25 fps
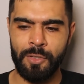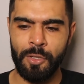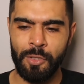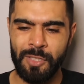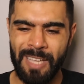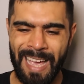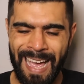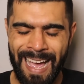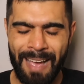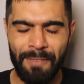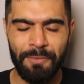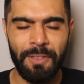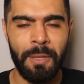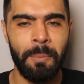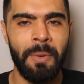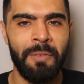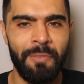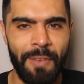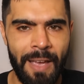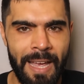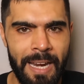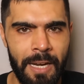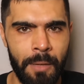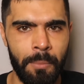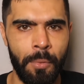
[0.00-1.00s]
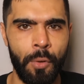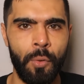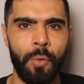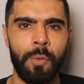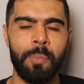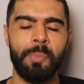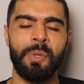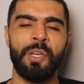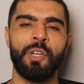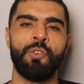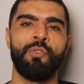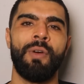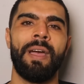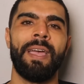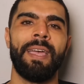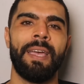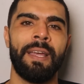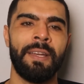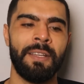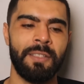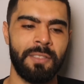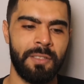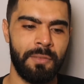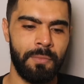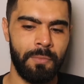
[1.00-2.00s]
So to have them available would be great.
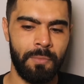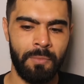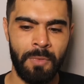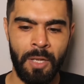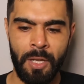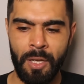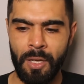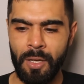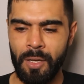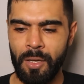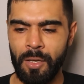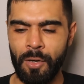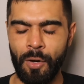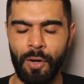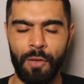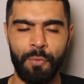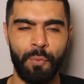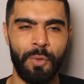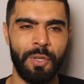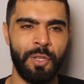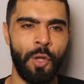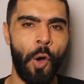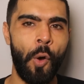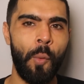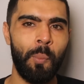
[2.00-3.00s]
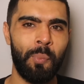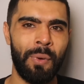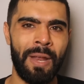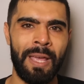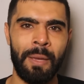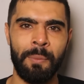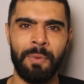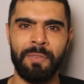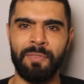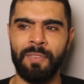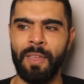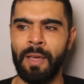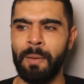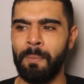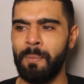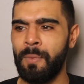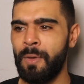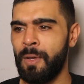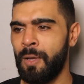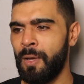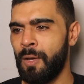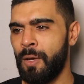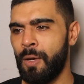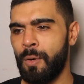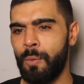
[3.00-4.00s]
And it's, if we don't play with them,
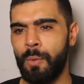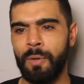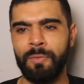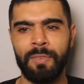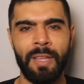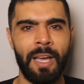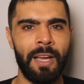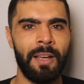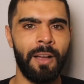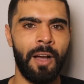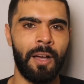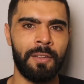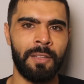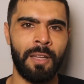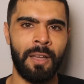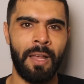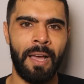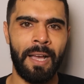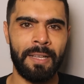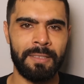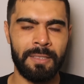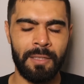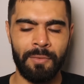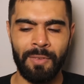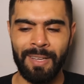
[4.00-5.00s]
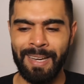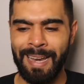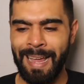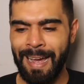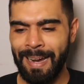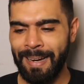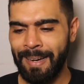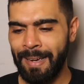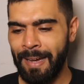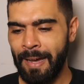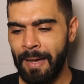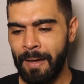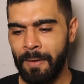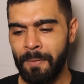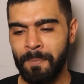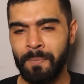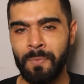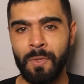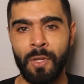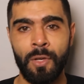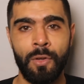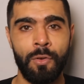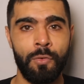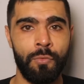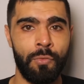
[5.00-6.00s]
we've then got the likes of Elanga,
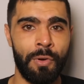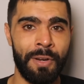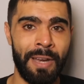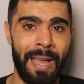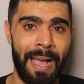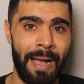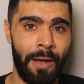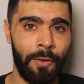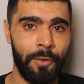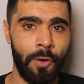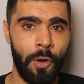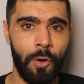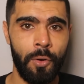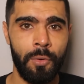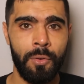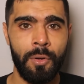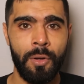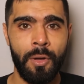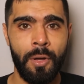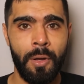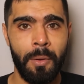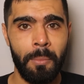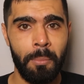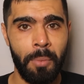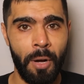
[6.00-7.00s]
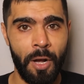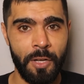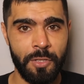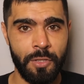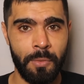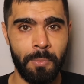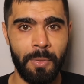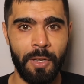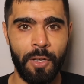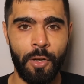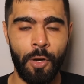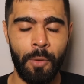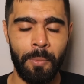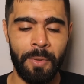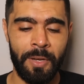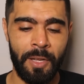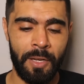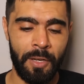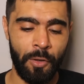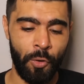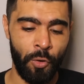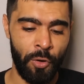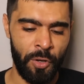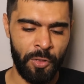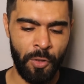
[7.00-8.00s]
Ronaldo possibly coming
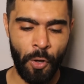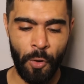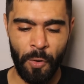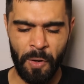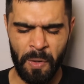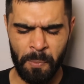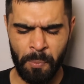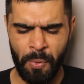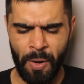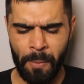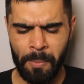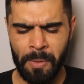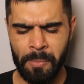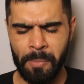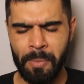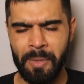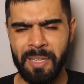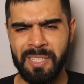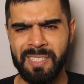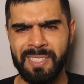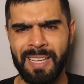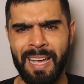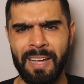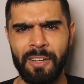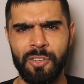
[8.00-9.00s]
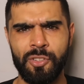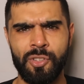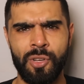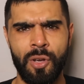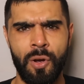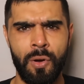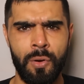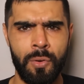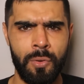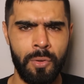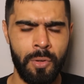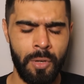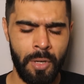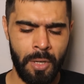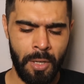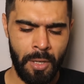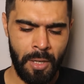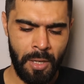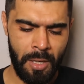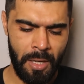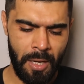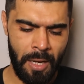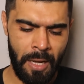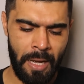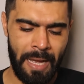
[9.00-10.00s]
in, or although it'd probably be Sancho,
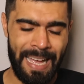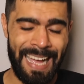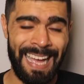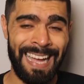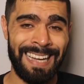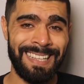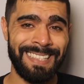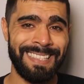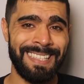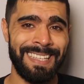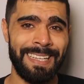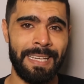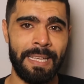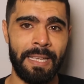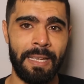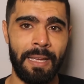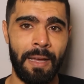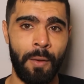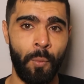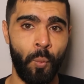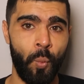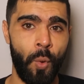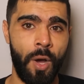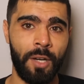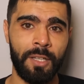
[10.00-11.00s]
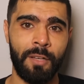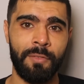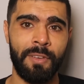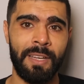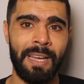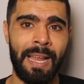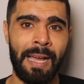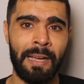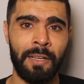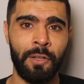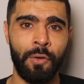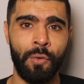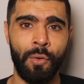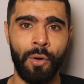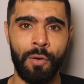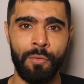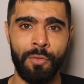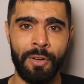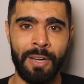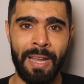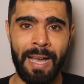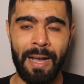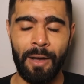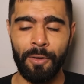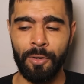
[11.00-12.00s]
Anthony, and one of Elanga or
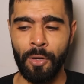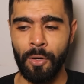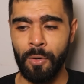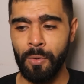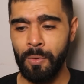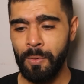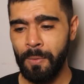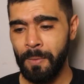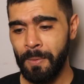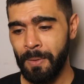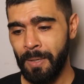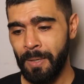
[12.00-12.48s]
Ronaldo.